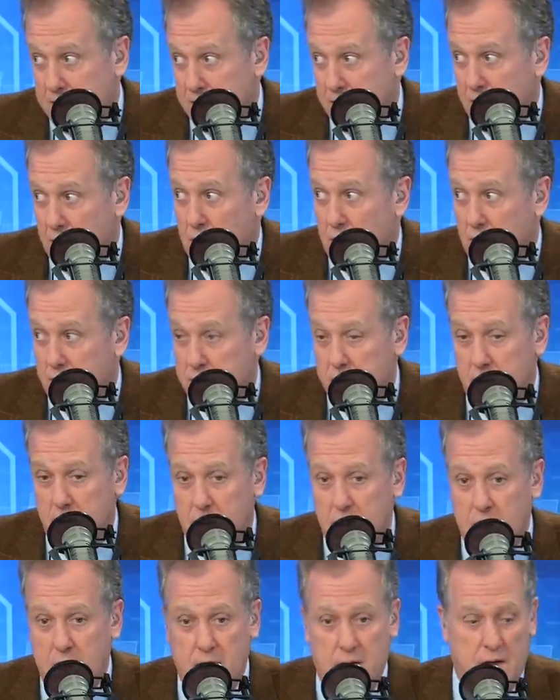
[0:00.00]

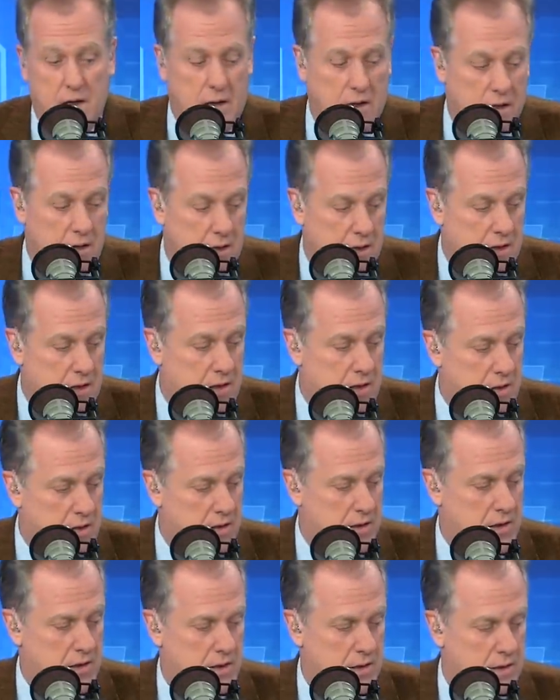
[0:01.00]

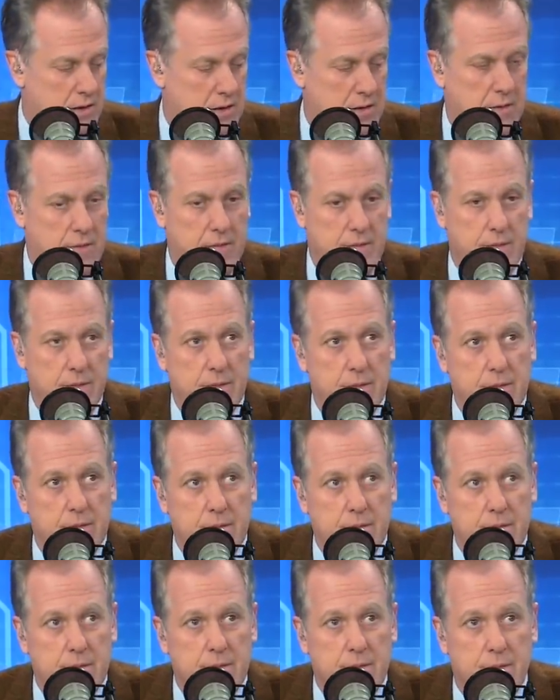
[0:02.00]

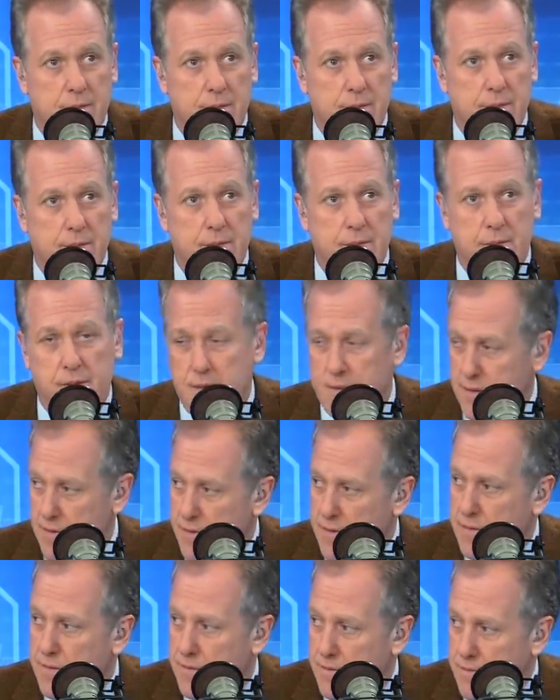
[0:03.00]

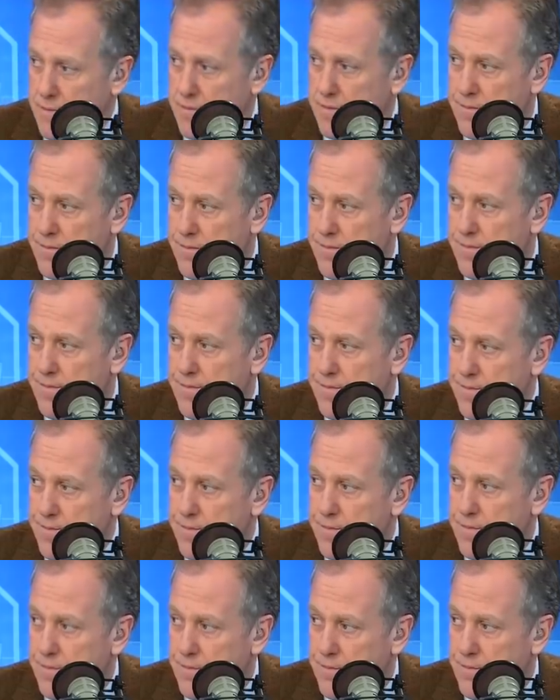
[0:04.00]

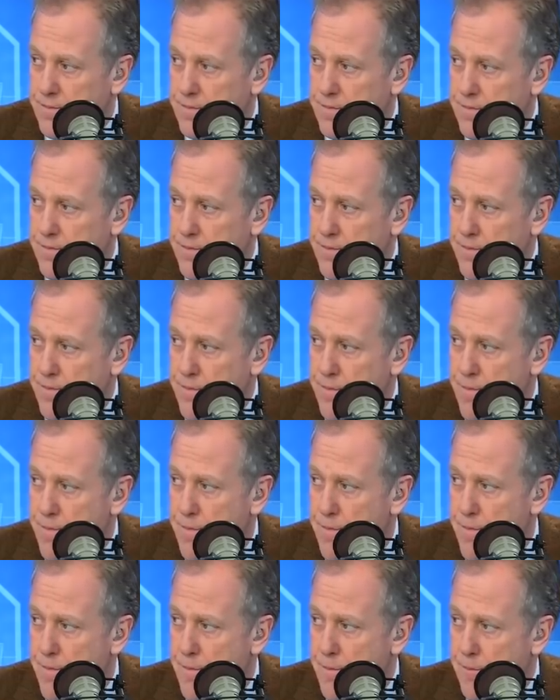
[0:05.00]

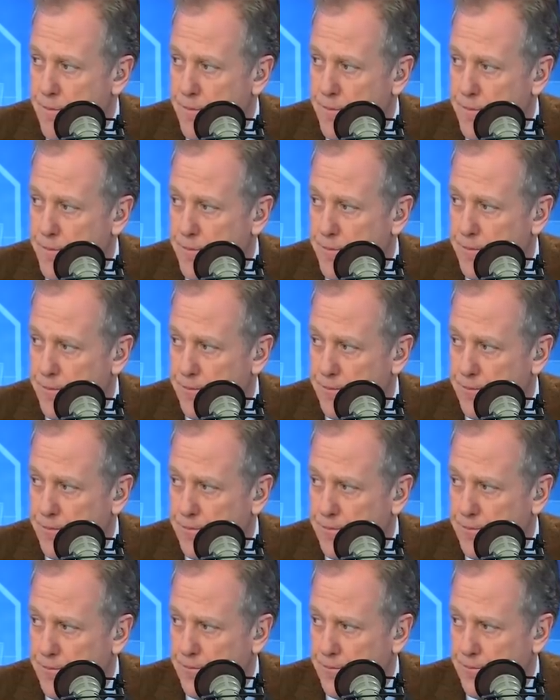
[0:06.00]

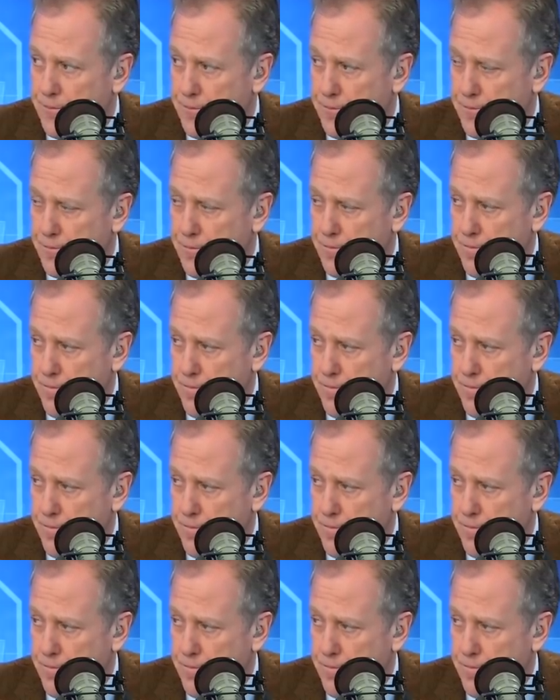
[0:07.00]
This person isn't speaking.